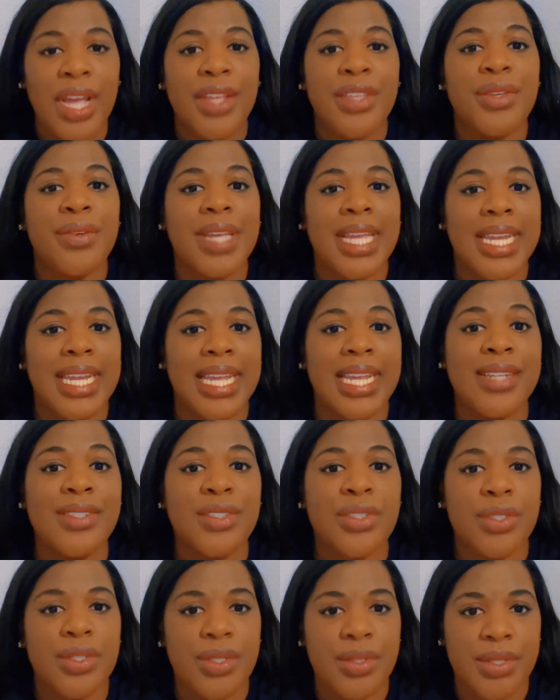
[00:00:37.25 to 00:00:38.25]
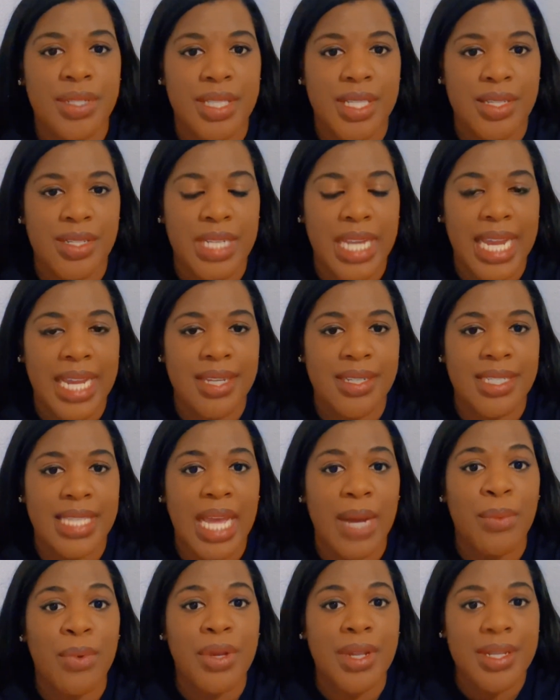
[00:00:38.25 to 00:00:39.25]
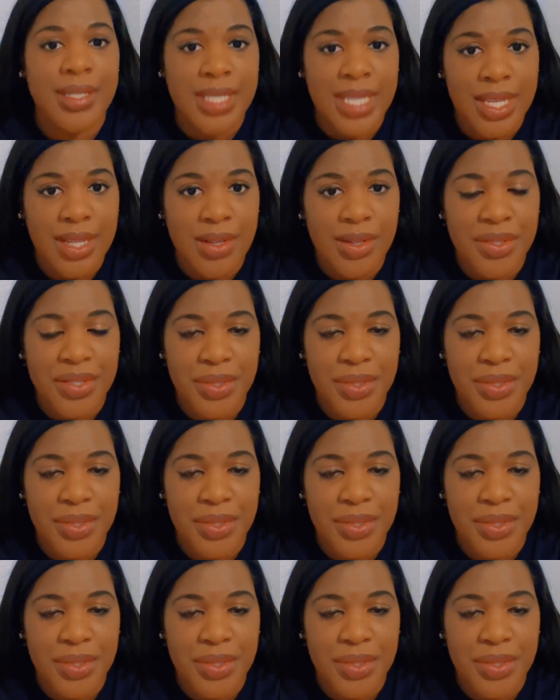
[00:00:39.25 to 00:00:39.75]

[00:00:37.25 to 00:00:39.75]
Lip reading: you can introduce the change that will continue